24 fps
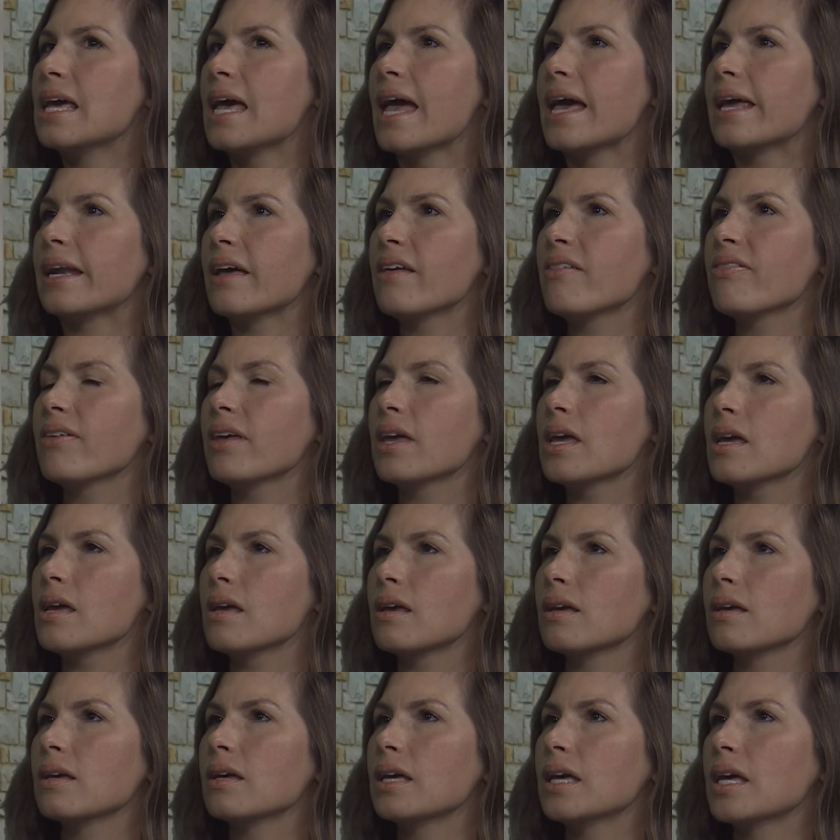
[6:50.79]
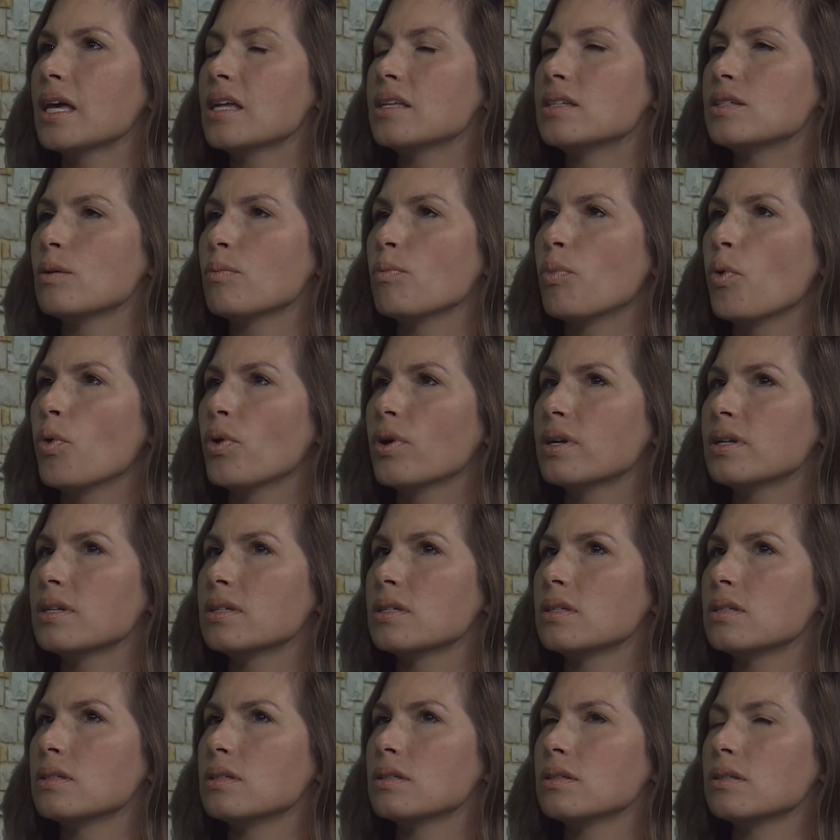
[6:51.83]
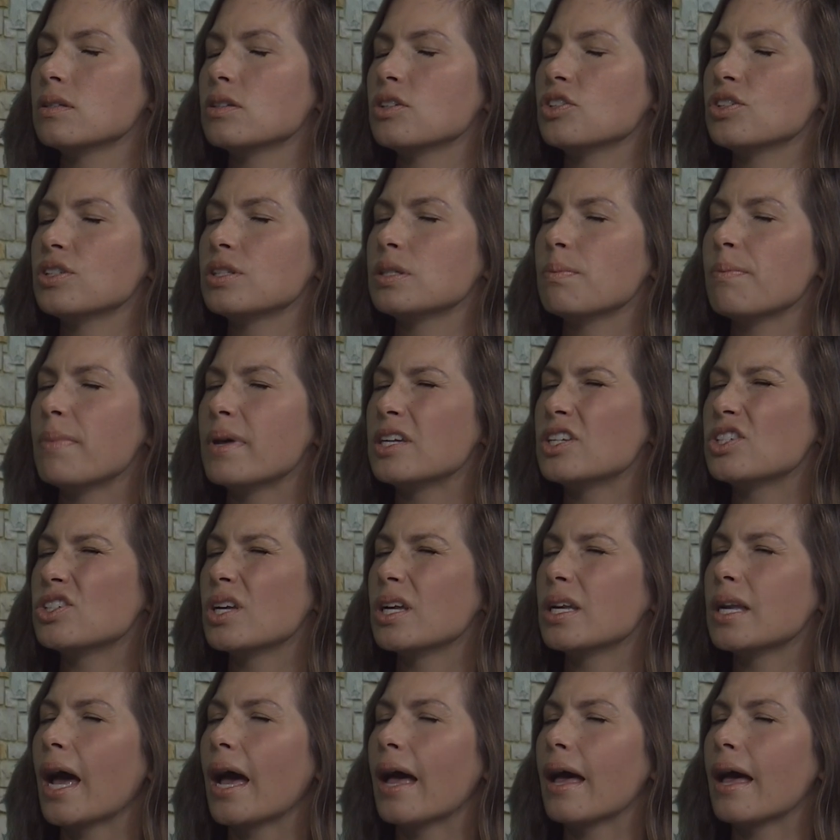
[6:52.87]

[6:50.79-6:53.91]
and I think it's important to just mention,